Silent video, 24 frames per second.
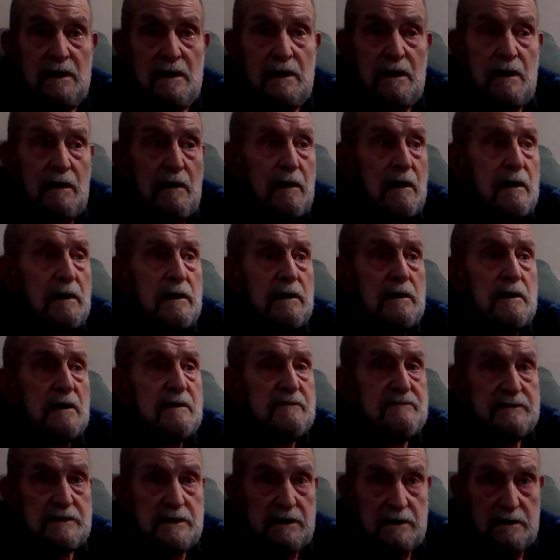I loved
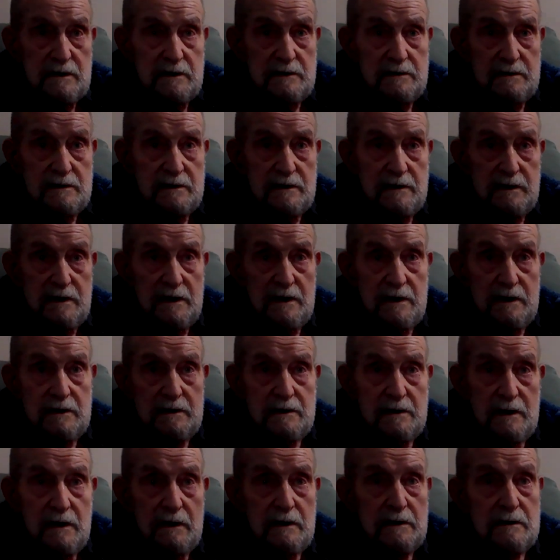it, yeah,
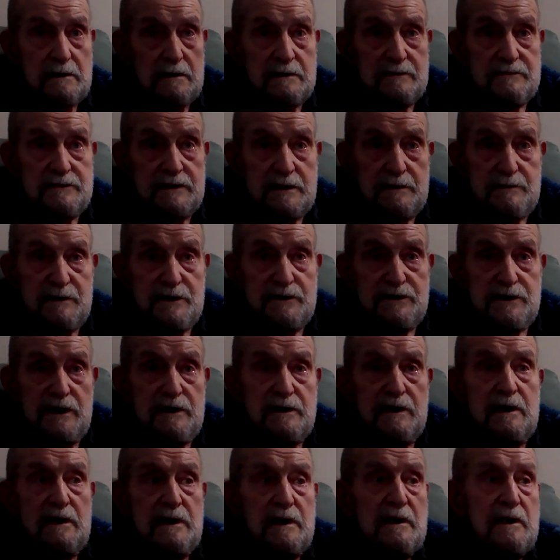I loved it. With it,
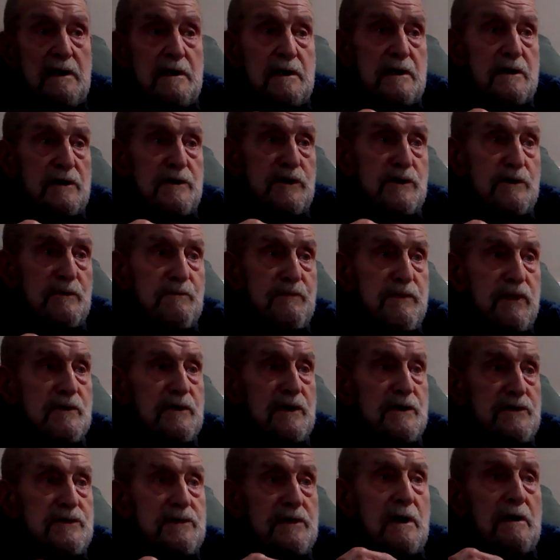you put your
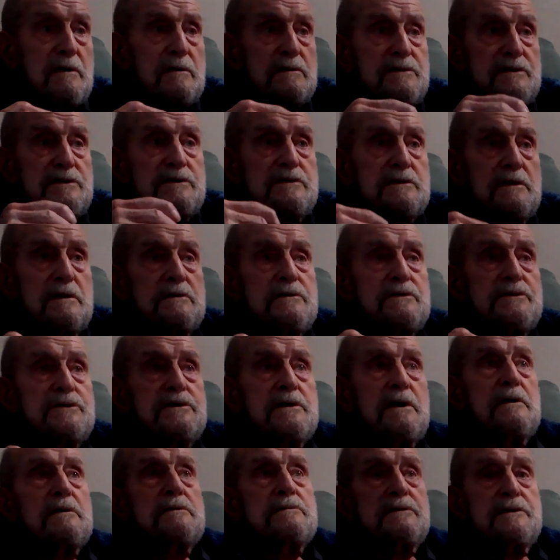shoulders like
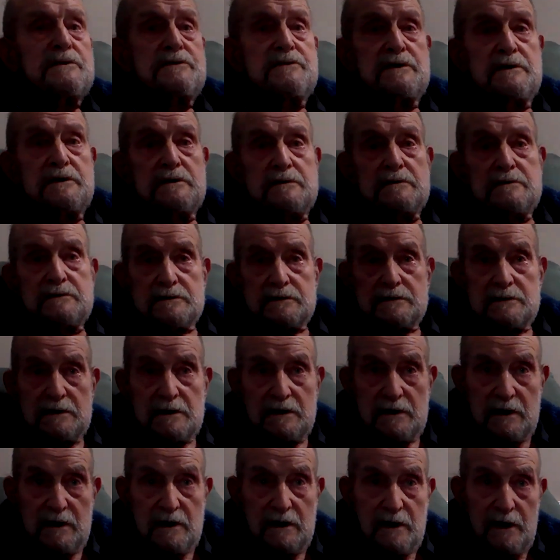shoulder things
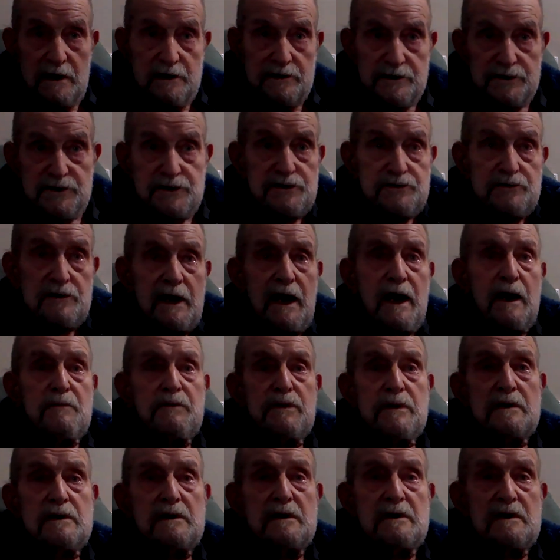and a strap.
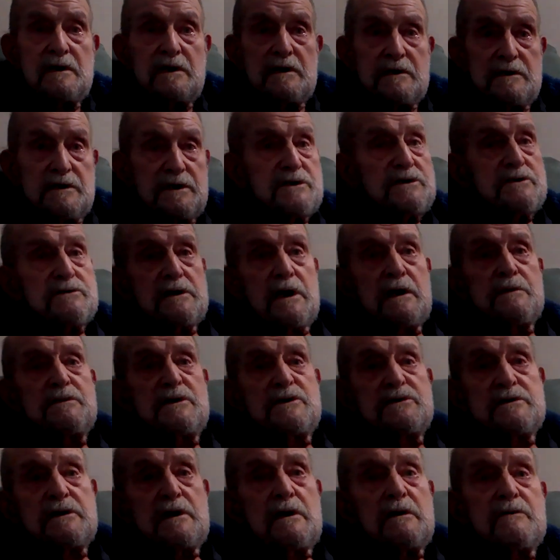You strap
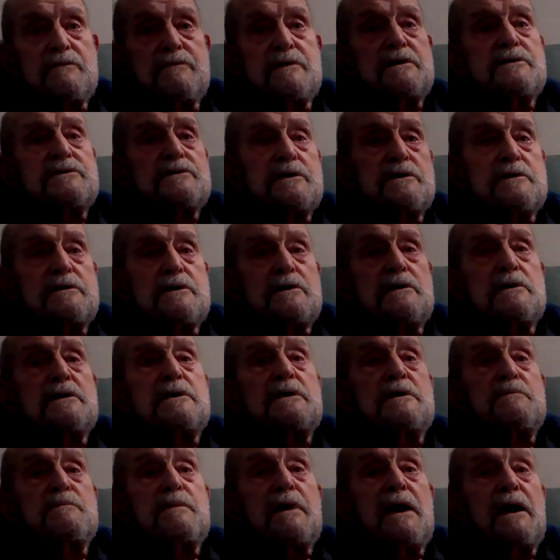yourself in so you could lean
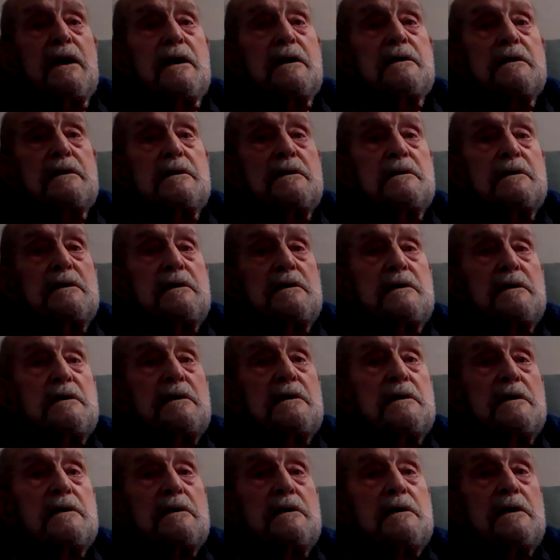back,
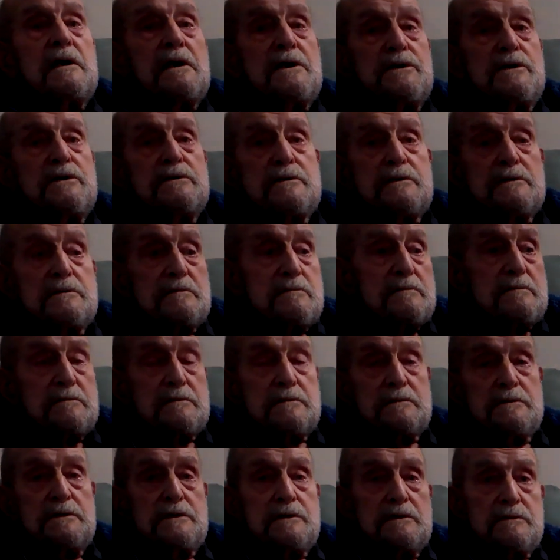and you could
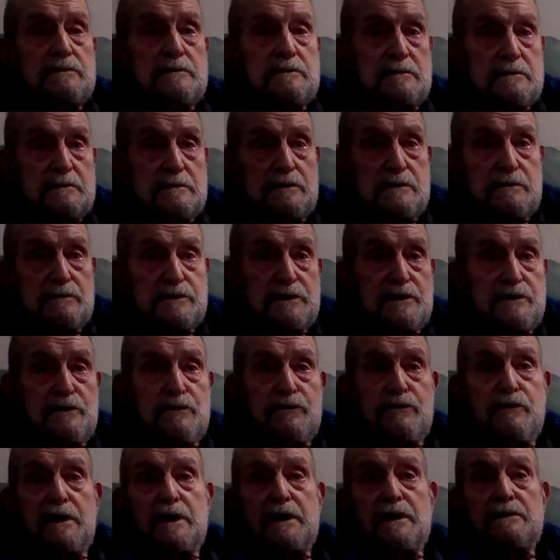get in
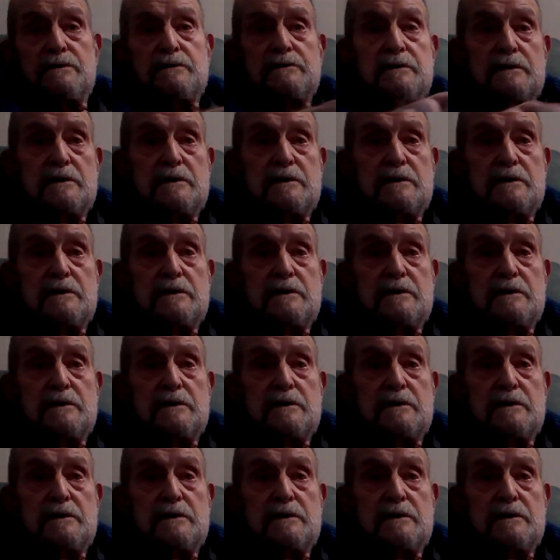around.